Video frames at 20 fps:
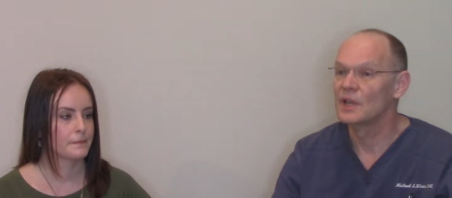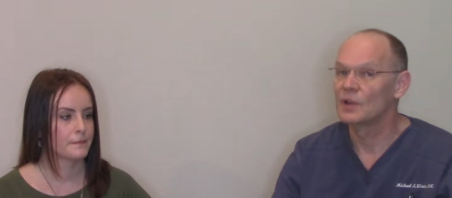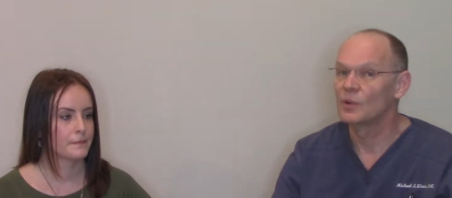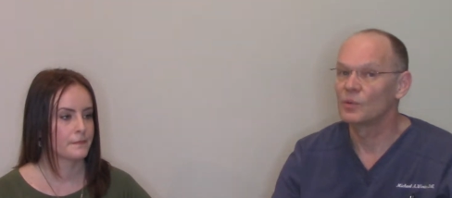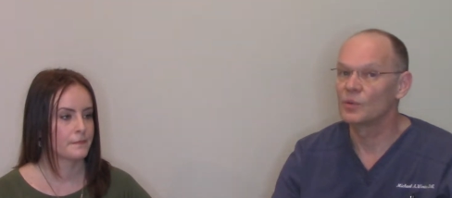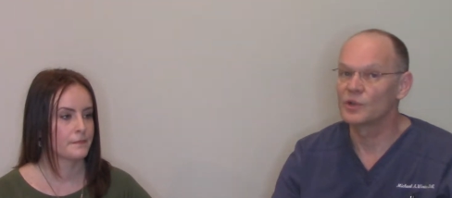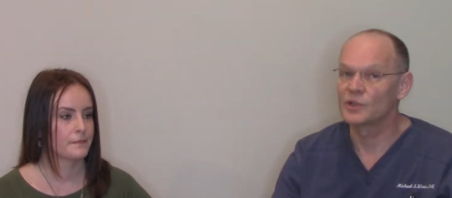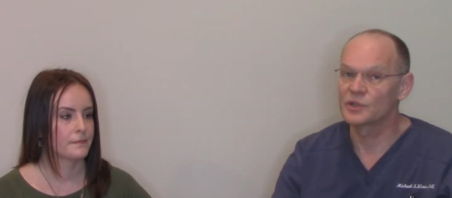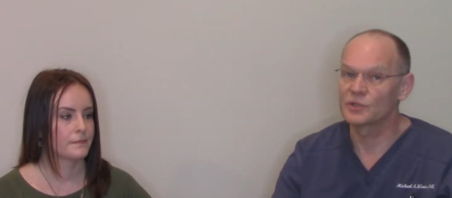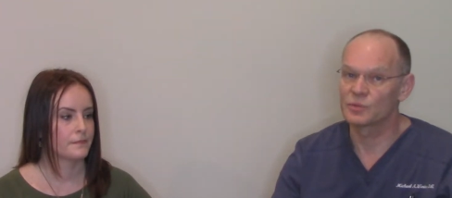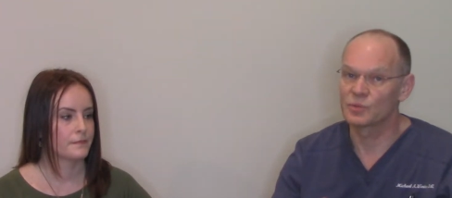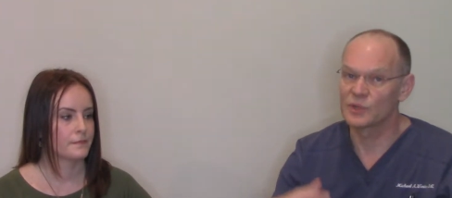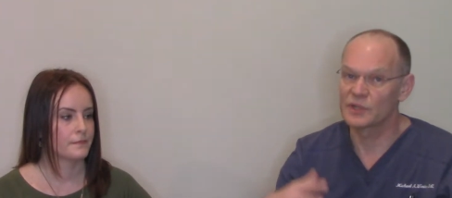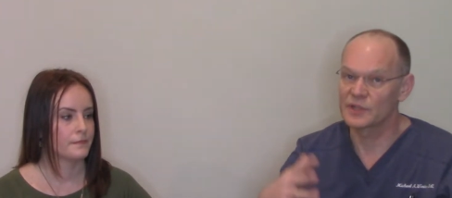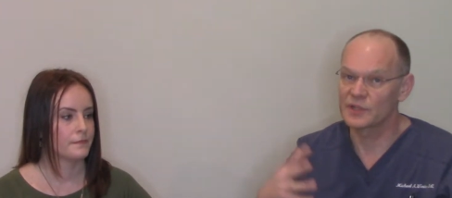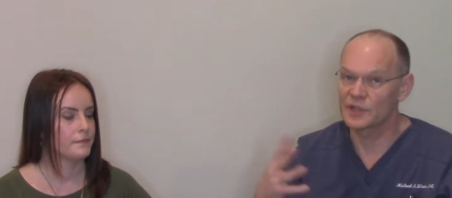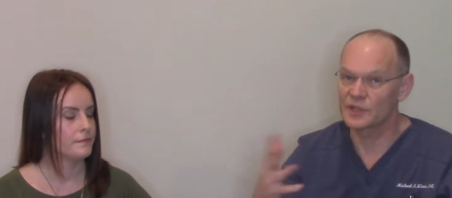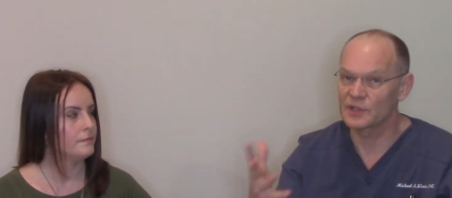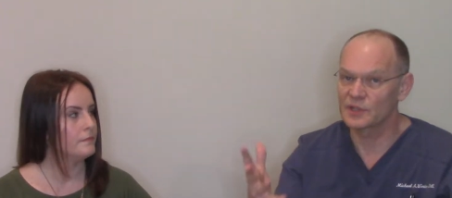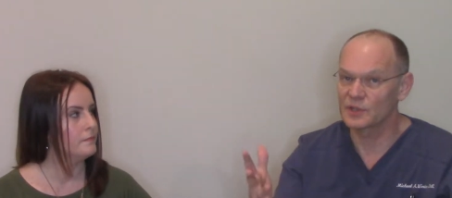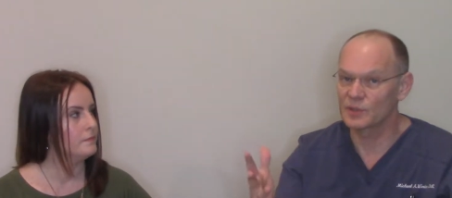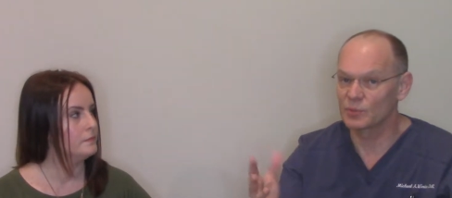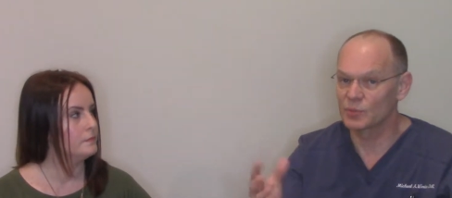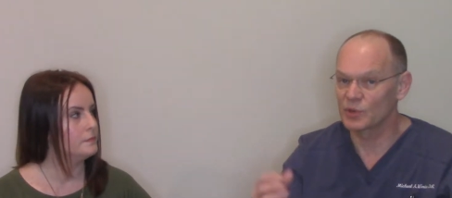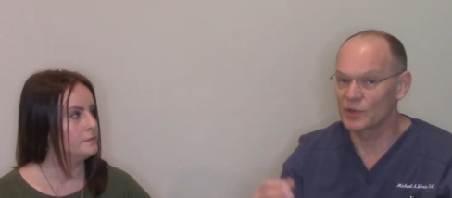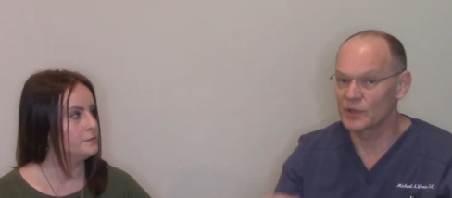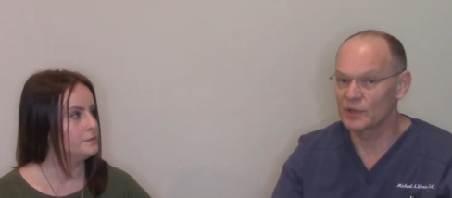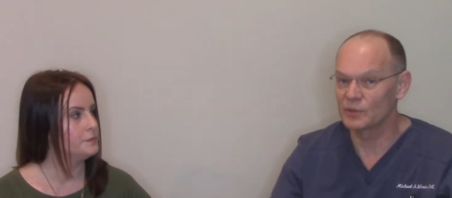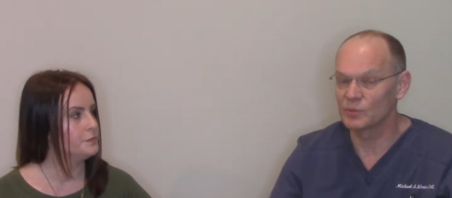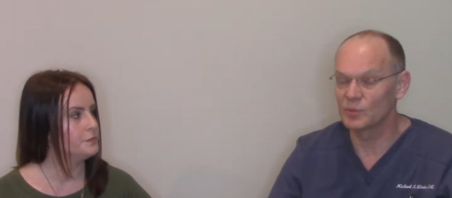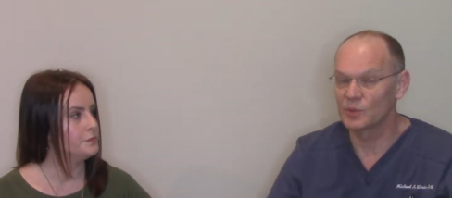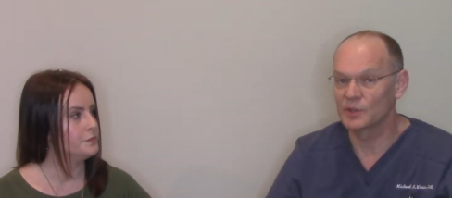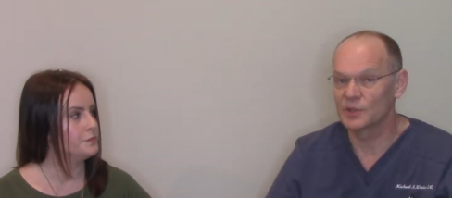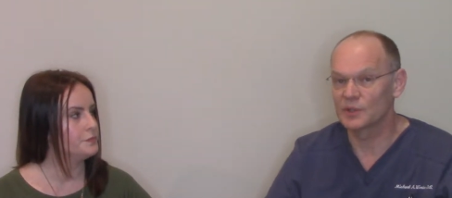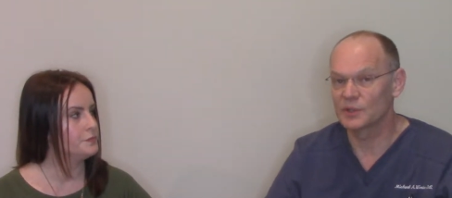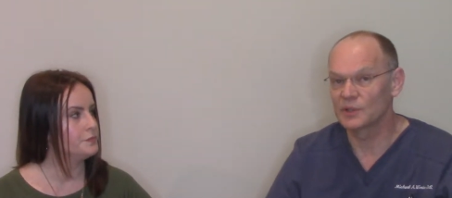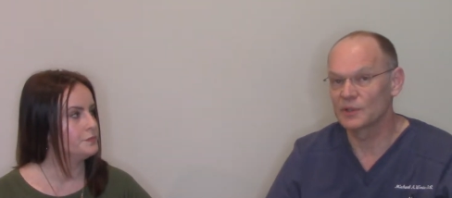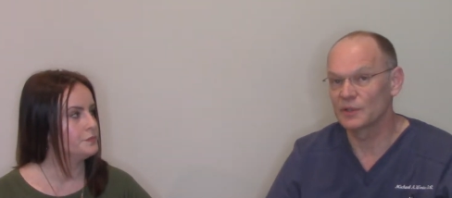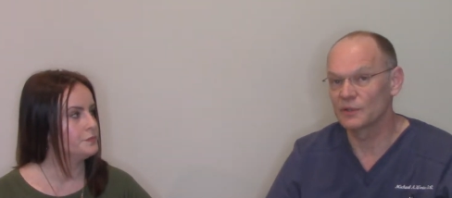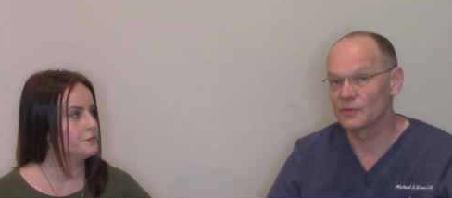Speaker 1: which resets the brain
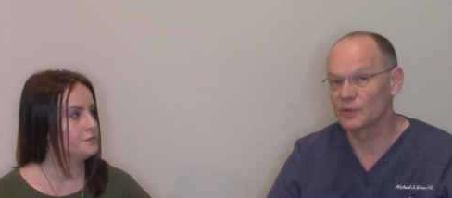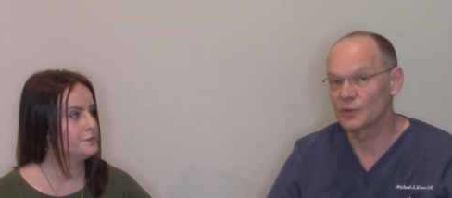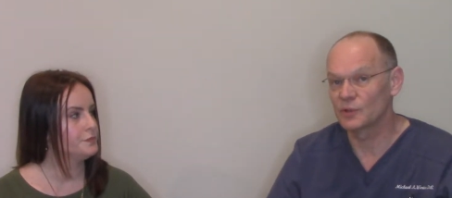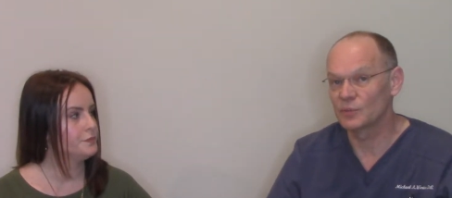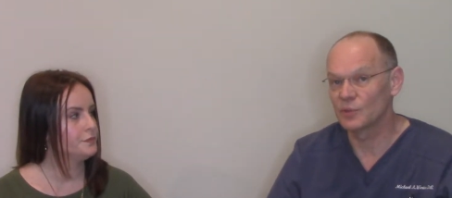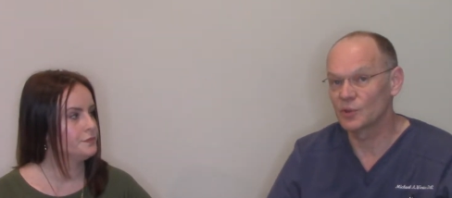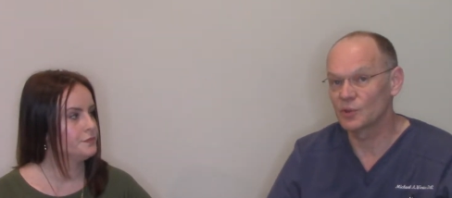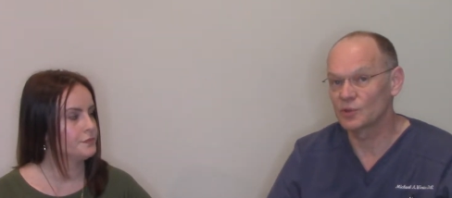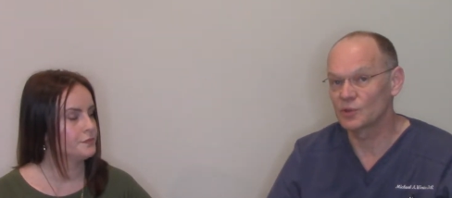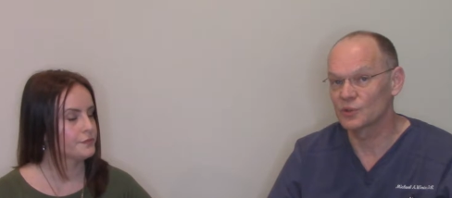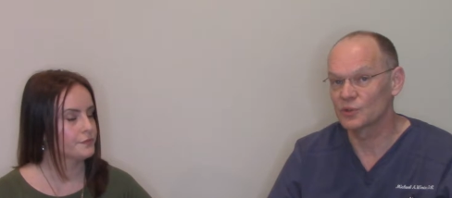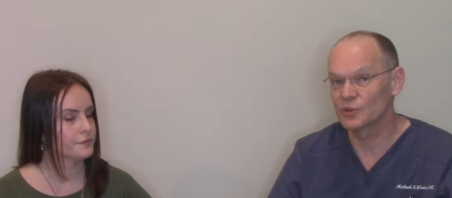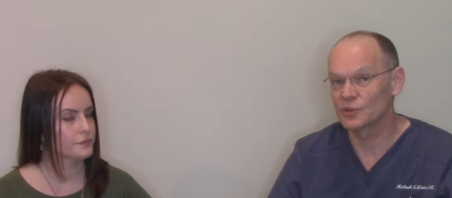with different emotional